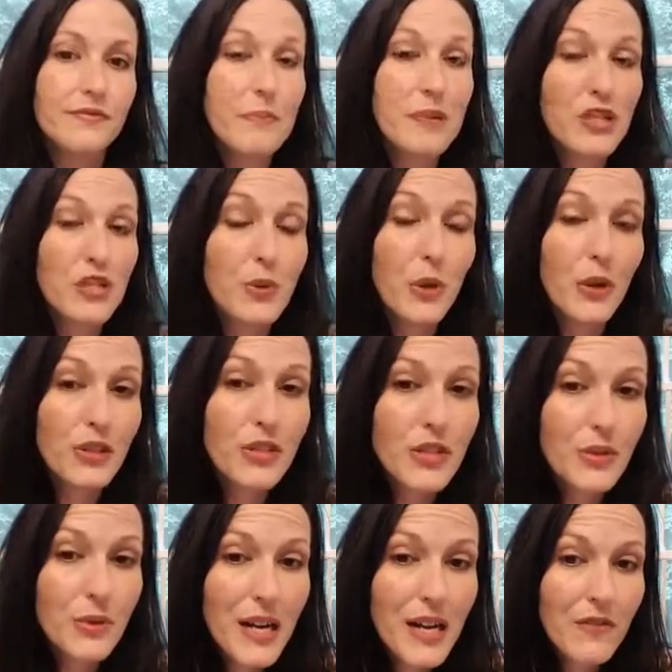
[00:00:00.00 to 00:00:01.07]
but you
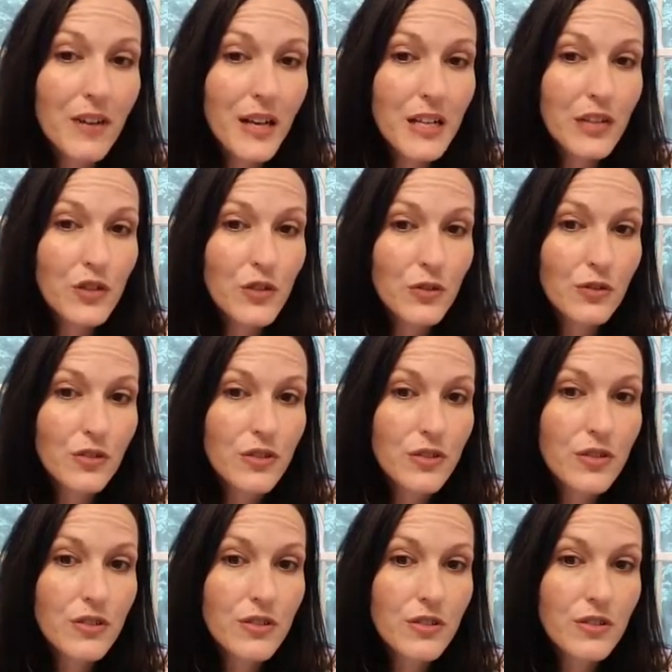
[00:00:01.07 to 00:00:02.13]
also have angels.